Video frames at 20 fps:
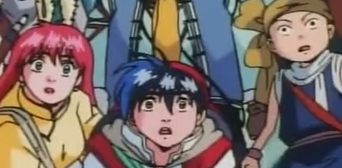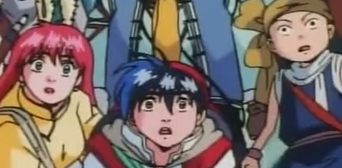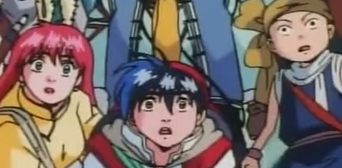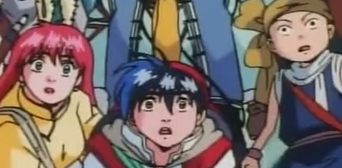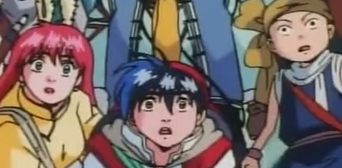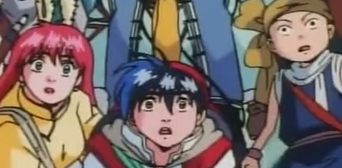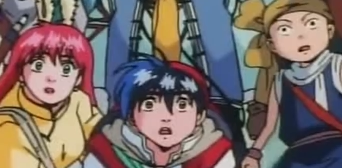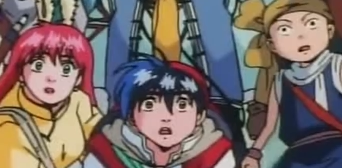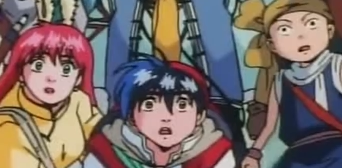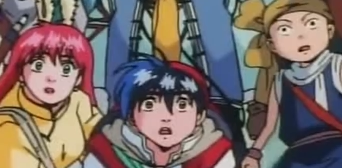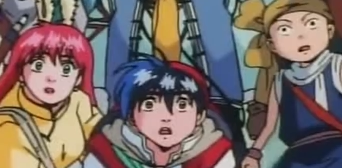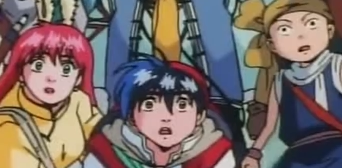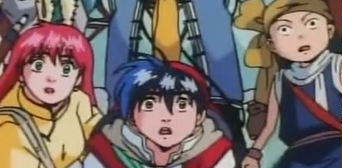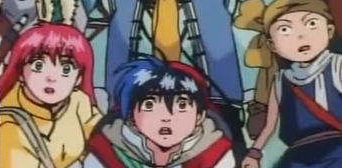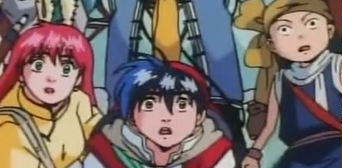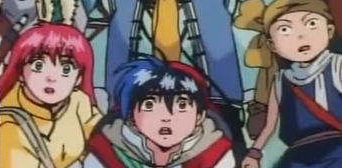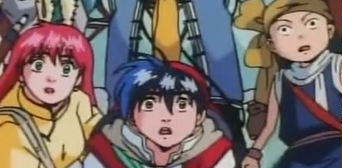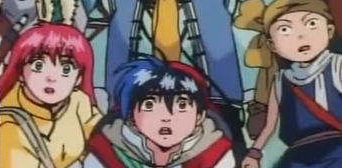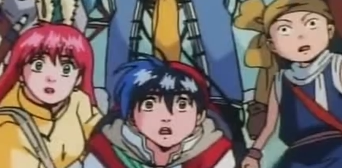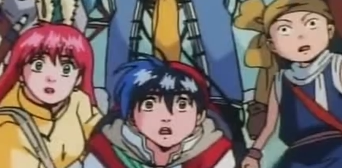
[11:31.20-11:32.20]

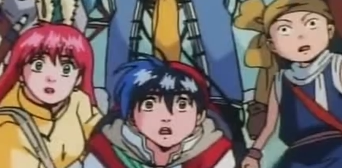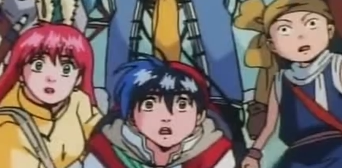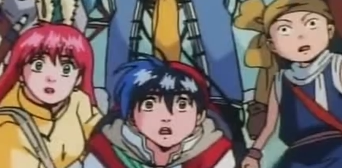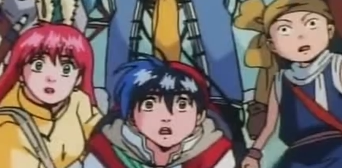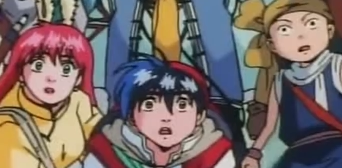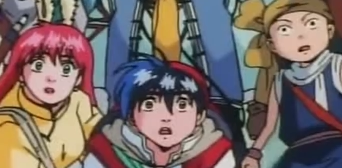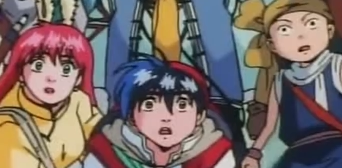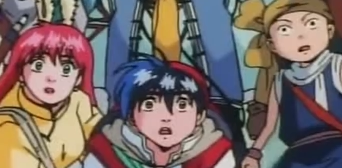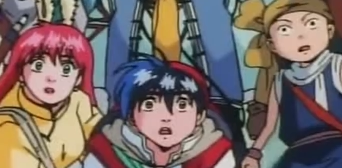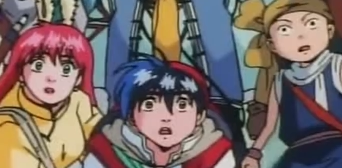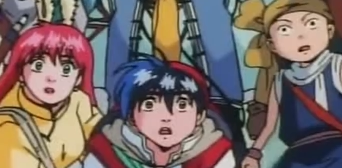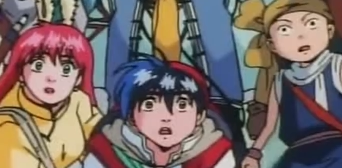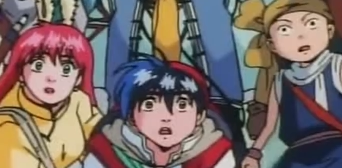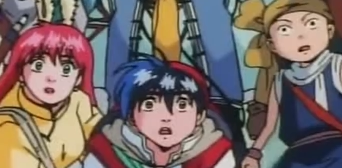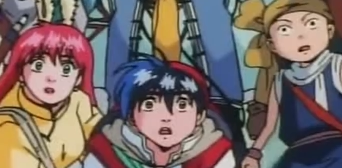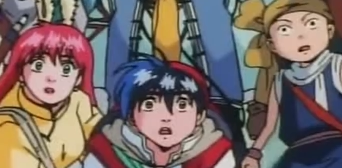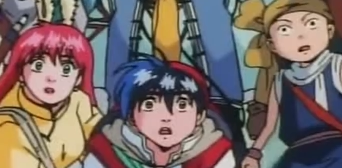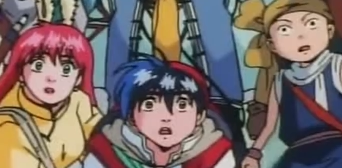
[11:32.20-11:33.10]
(silence)